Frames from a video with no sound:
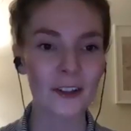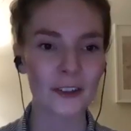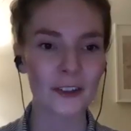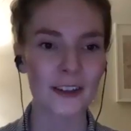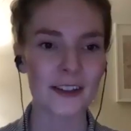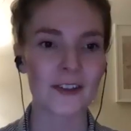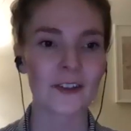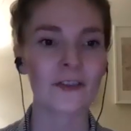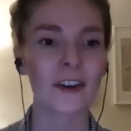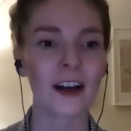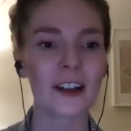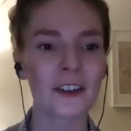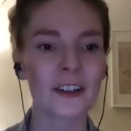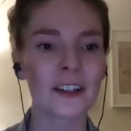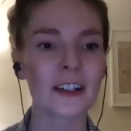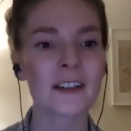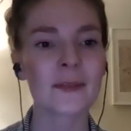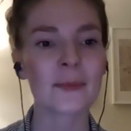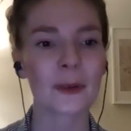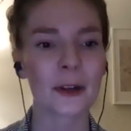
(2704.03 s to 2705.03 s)
thing. So
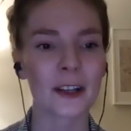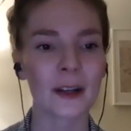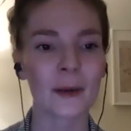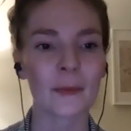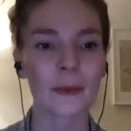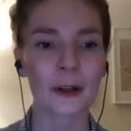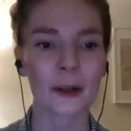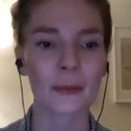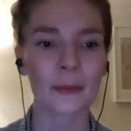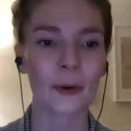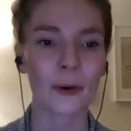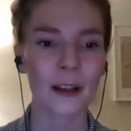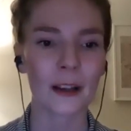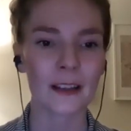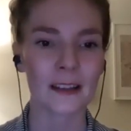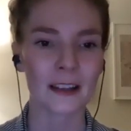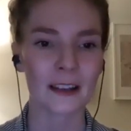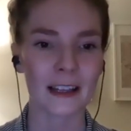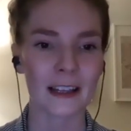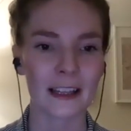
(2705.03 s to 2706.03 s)
Valeria is bringing up a good
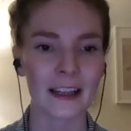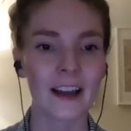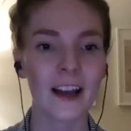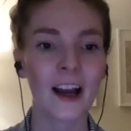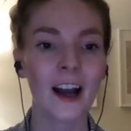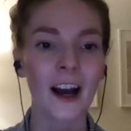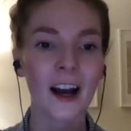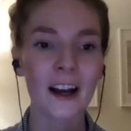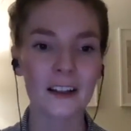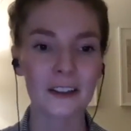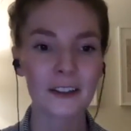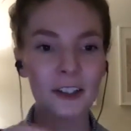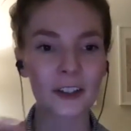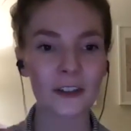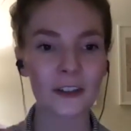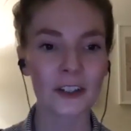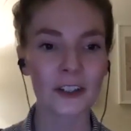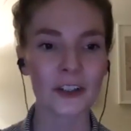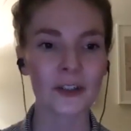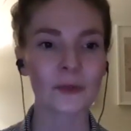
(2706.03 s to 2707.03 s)
point that like a
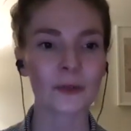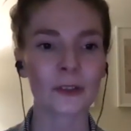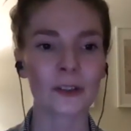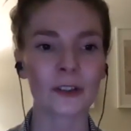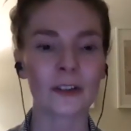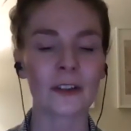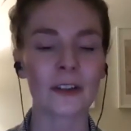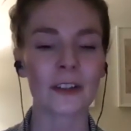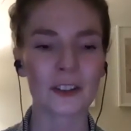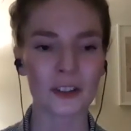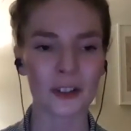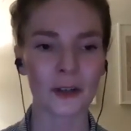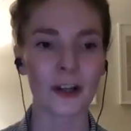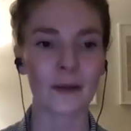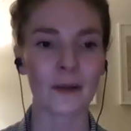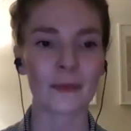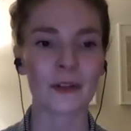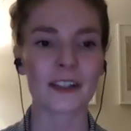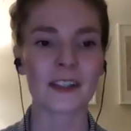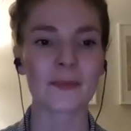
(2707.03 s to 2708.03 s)
clear visual that showed
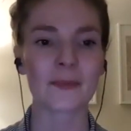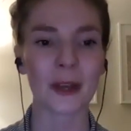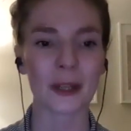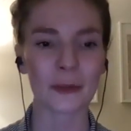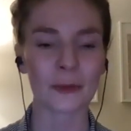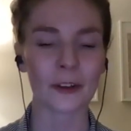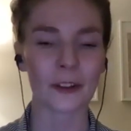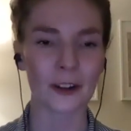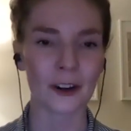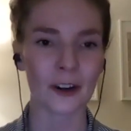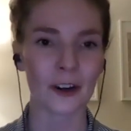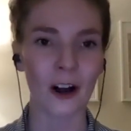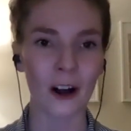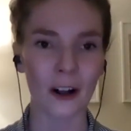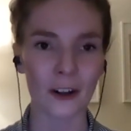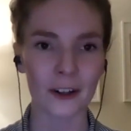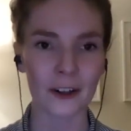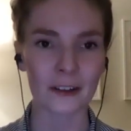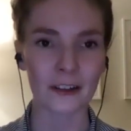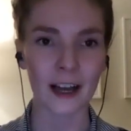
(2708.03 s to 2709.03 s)
up that's been with her all
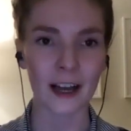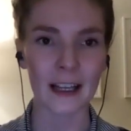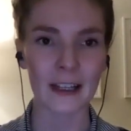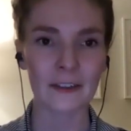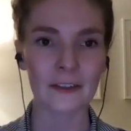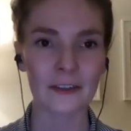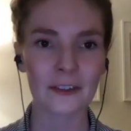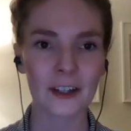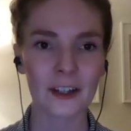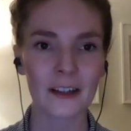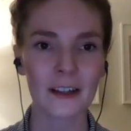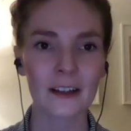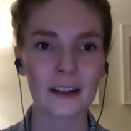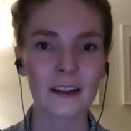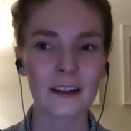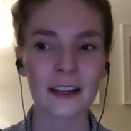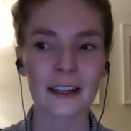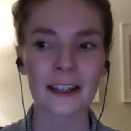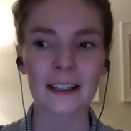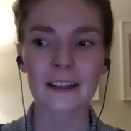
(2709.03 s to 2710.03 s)
her life.
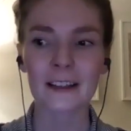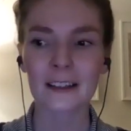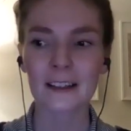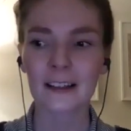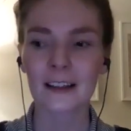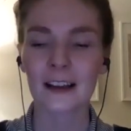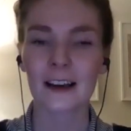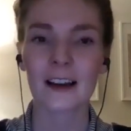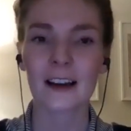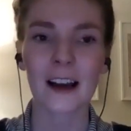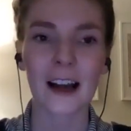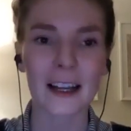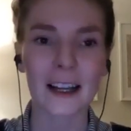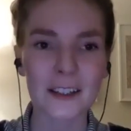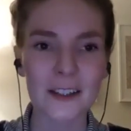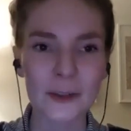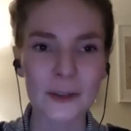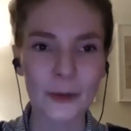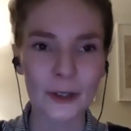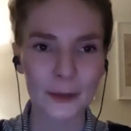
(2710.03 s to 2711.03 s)
Like, I
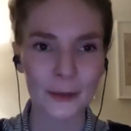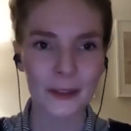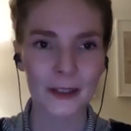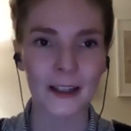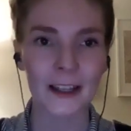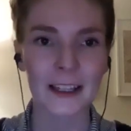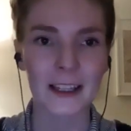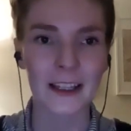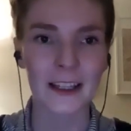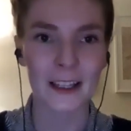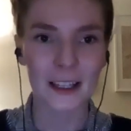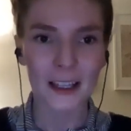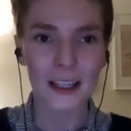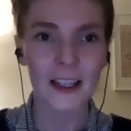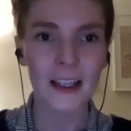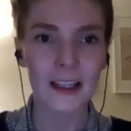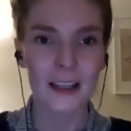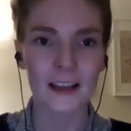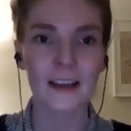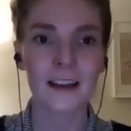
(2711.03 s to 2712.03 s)
just want to be like,
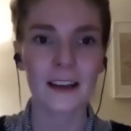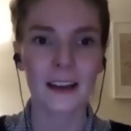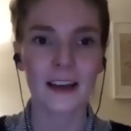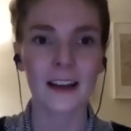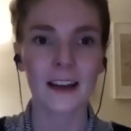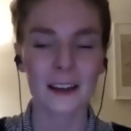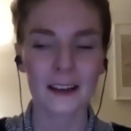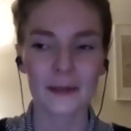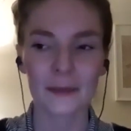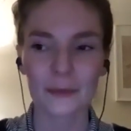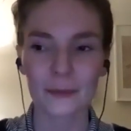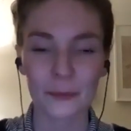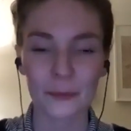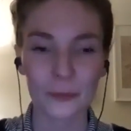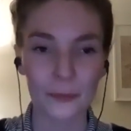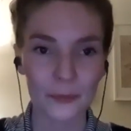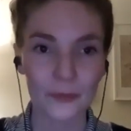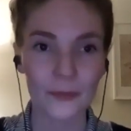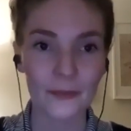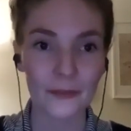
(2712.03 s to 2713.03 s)

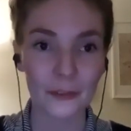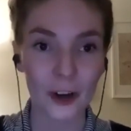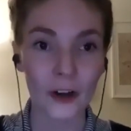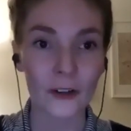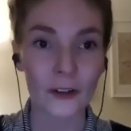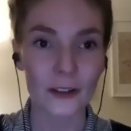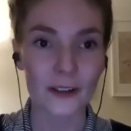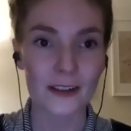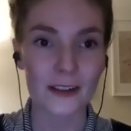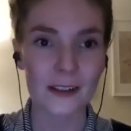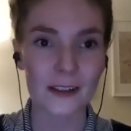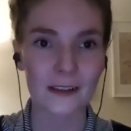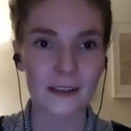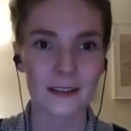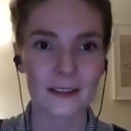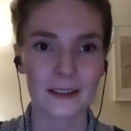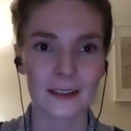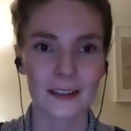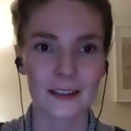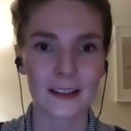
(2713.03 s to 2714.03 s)
folks,
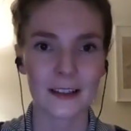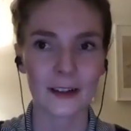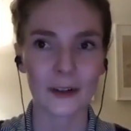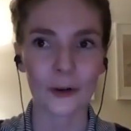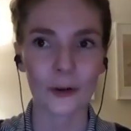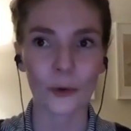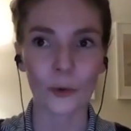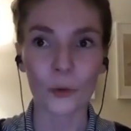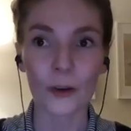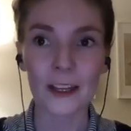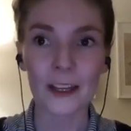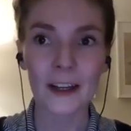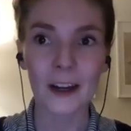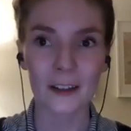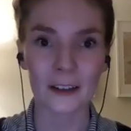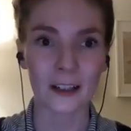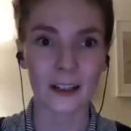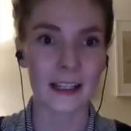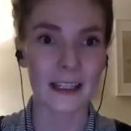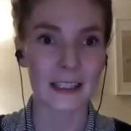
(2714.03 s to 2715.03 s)
we
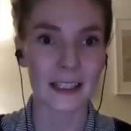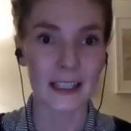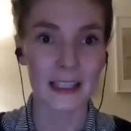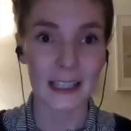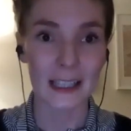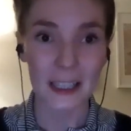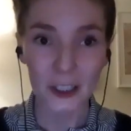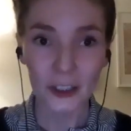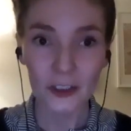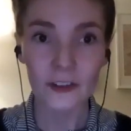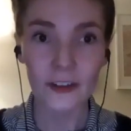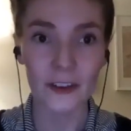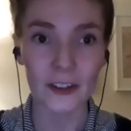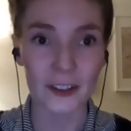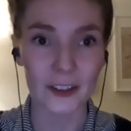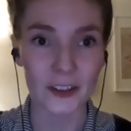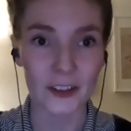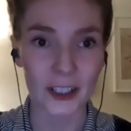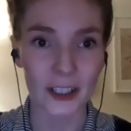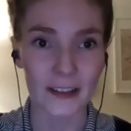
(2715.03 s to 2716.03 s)
are like here for
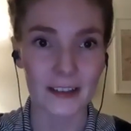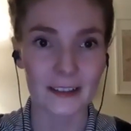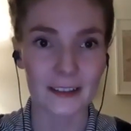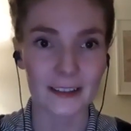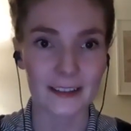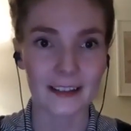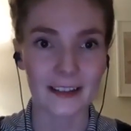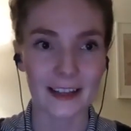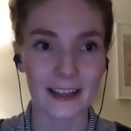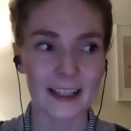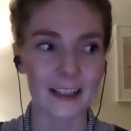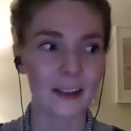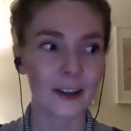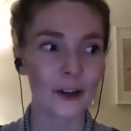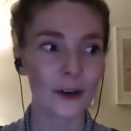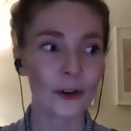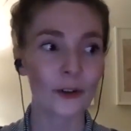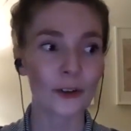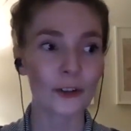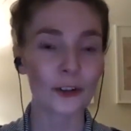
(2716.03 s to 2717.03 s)
this shit. Like
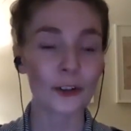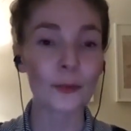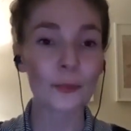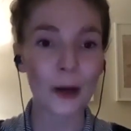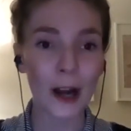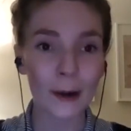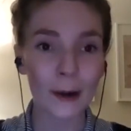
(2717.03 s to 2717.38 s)
we've